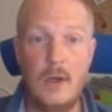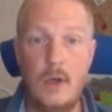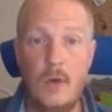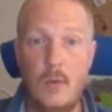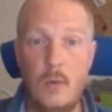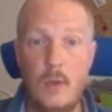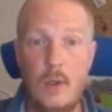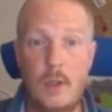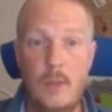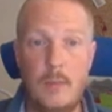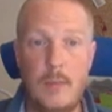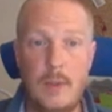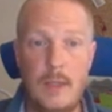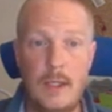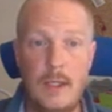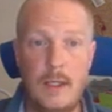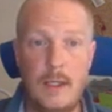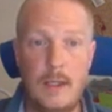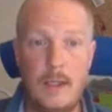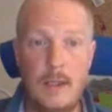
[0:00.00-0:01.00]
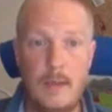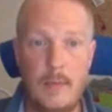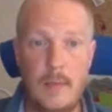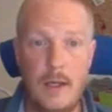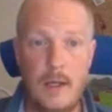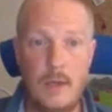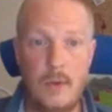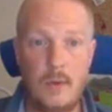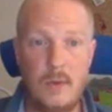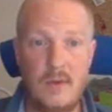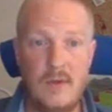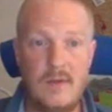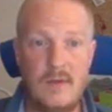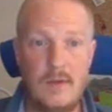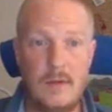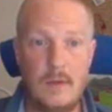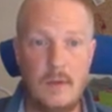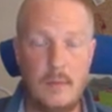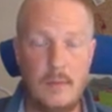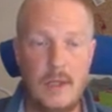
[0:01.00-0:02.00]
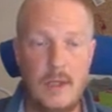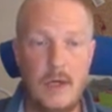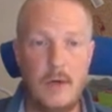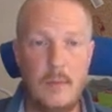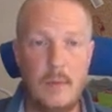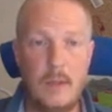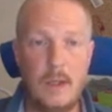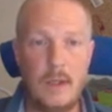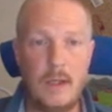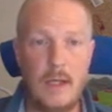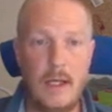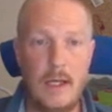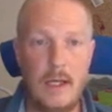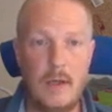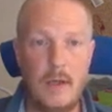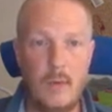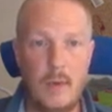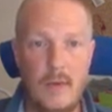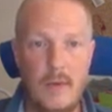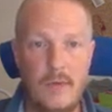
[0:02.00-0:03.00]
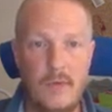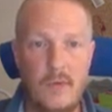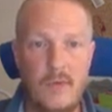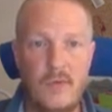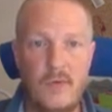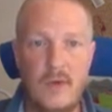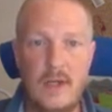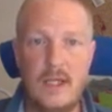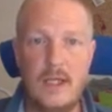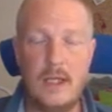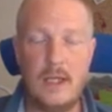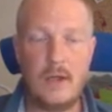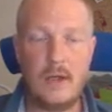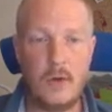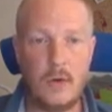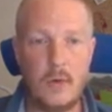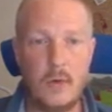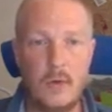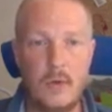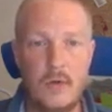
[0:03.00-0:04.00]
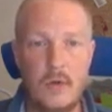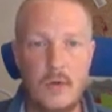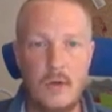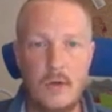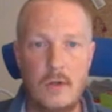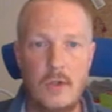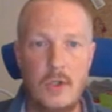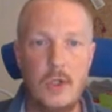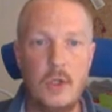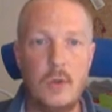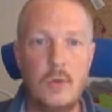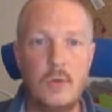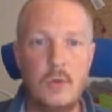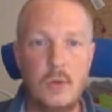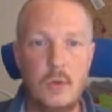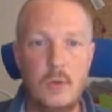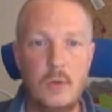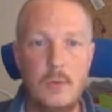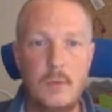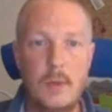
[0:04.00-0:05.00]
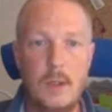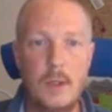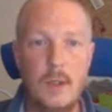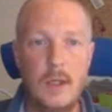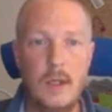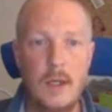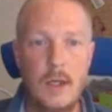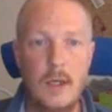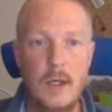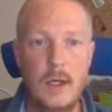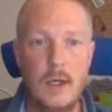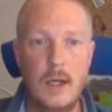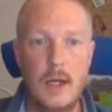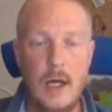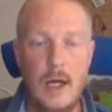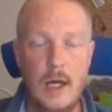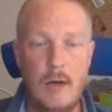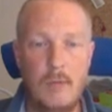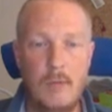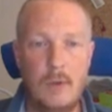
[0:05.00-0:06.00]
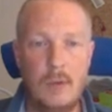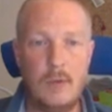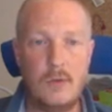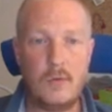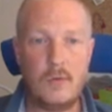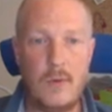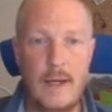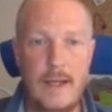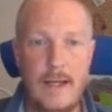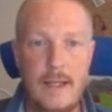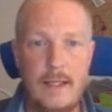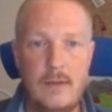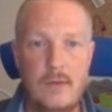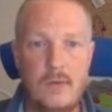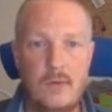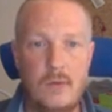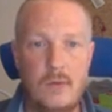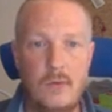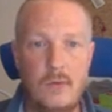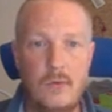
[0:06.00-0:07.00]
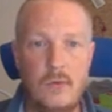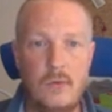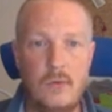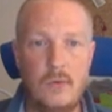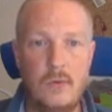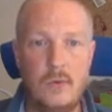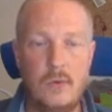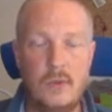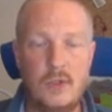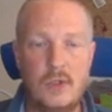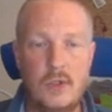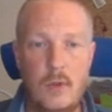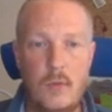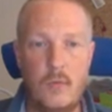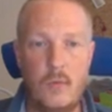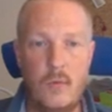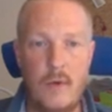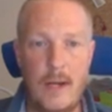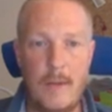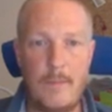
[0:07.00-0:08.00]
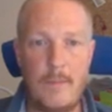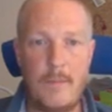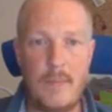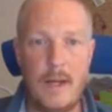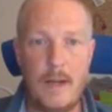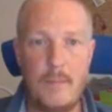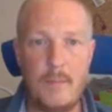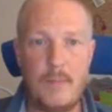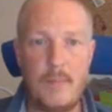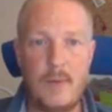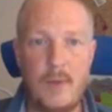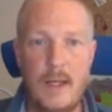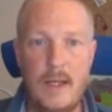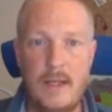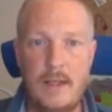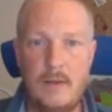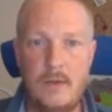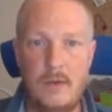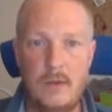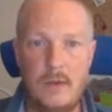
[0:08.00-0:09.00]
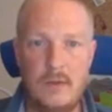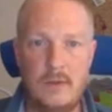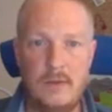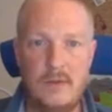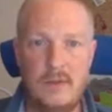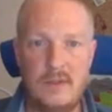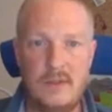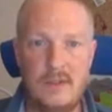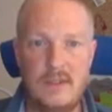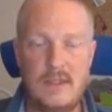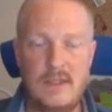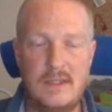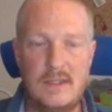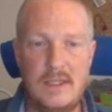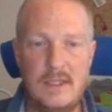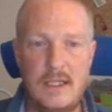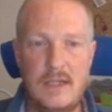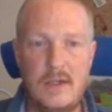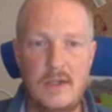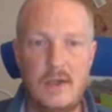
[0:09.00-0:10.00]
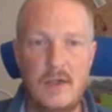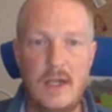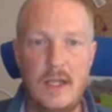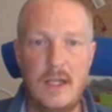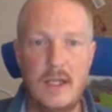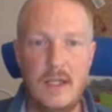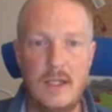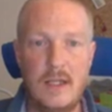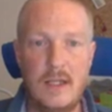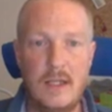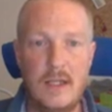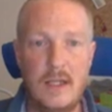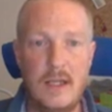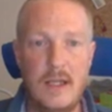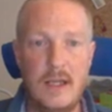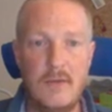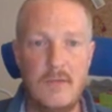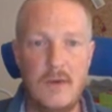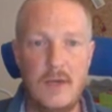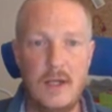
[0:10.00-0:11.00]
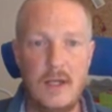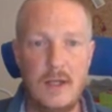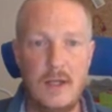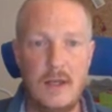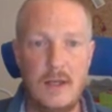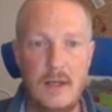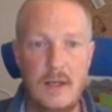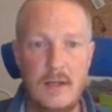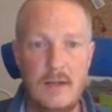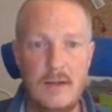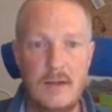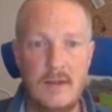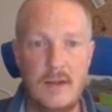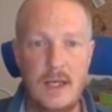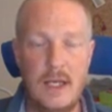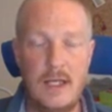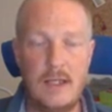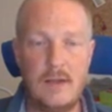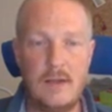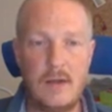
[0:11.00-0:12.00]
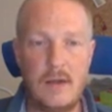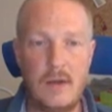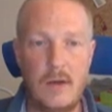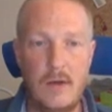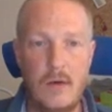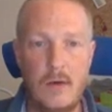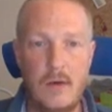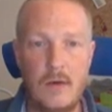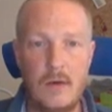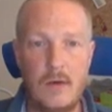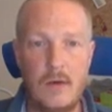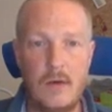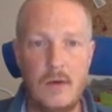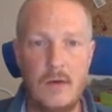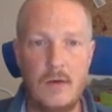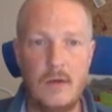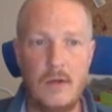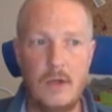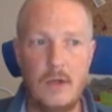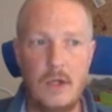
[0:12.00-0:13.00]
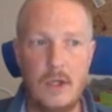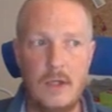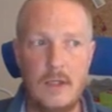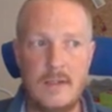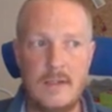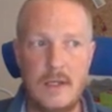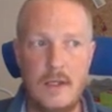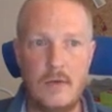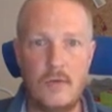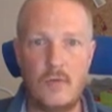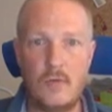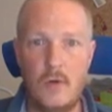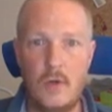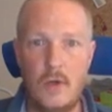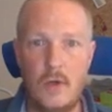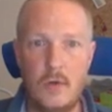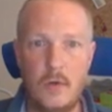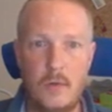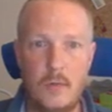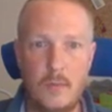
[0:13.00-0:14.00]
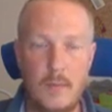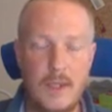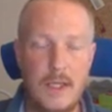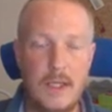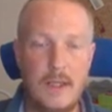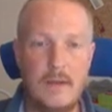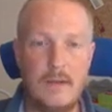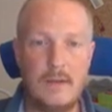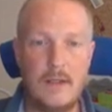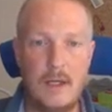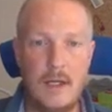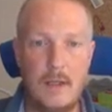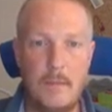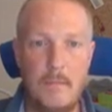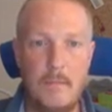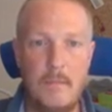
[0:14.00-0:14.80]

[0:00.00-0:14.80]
will be about the Beerbell Guy 123 Decoder on YouTube. I will try to do some wrap up, and on Saturday evening at 8 o'clock Central European Time,